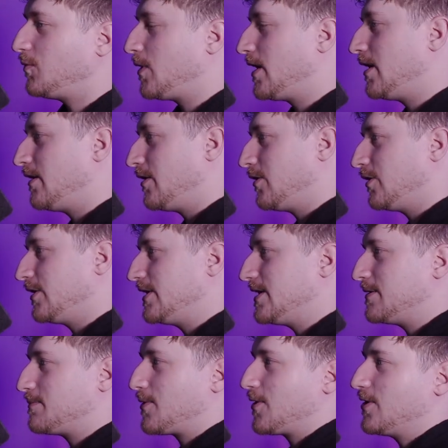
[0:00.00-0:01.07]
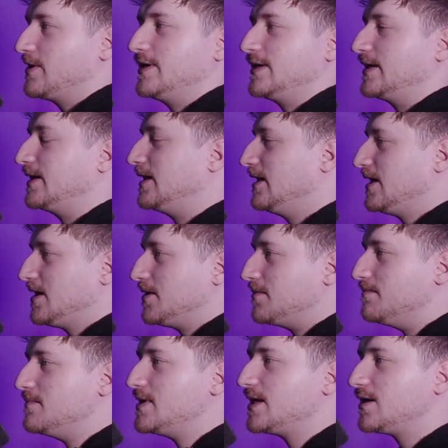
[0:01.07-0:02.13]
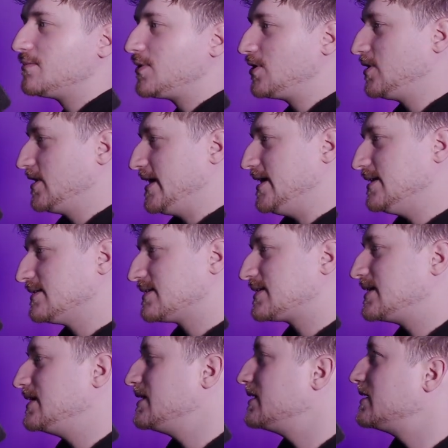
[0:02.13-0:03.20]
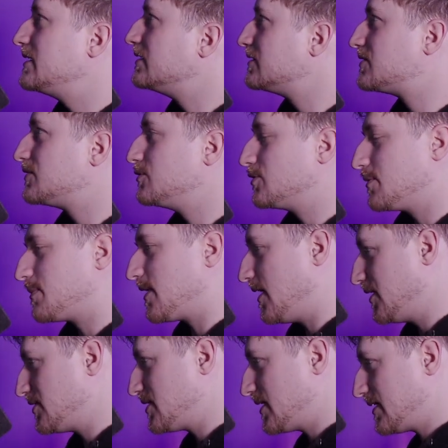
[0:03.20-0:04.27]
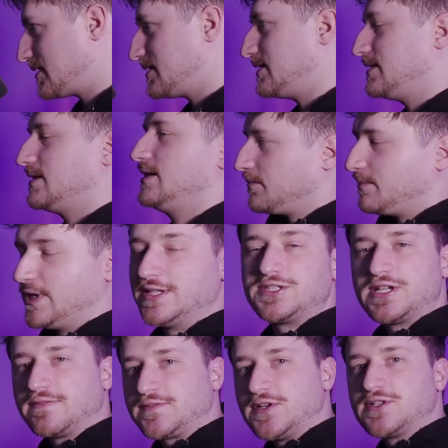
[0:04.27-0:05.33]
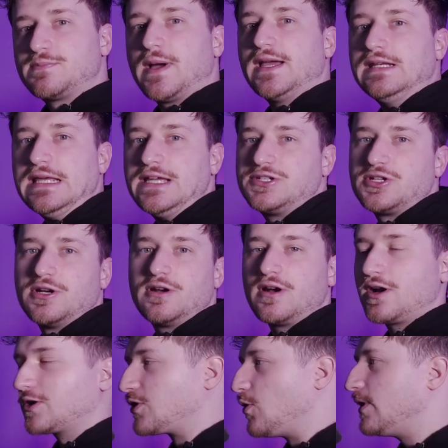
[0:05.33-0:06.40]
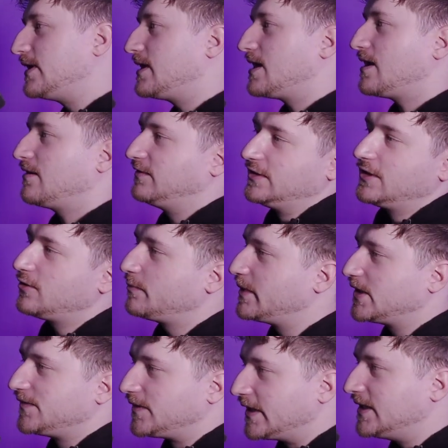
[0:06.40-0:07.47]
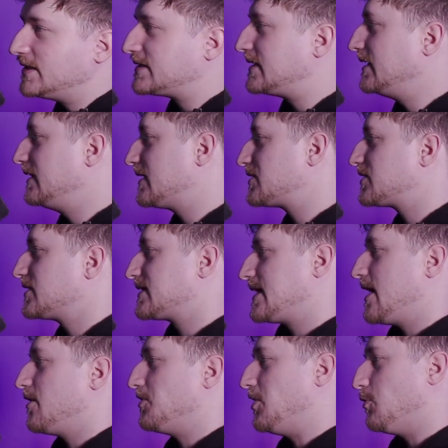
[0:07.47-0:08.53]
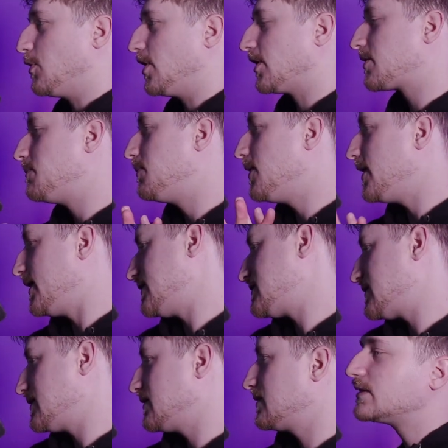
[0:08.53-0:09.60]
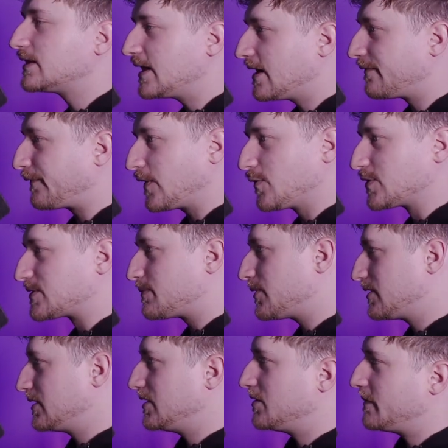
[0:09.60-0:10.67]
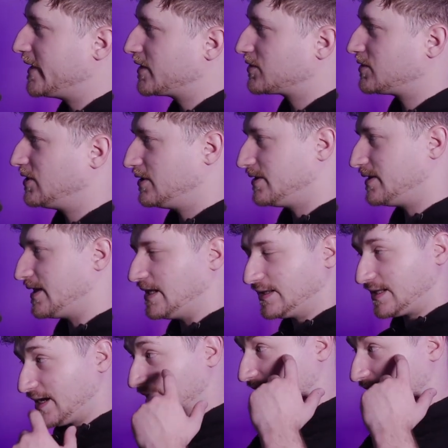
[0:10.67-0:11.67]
while imparting minimal latency into the project. Pitch shifters by nature are going to have a little bit of latency, that's just how they work, but the effort was put in to make sure that that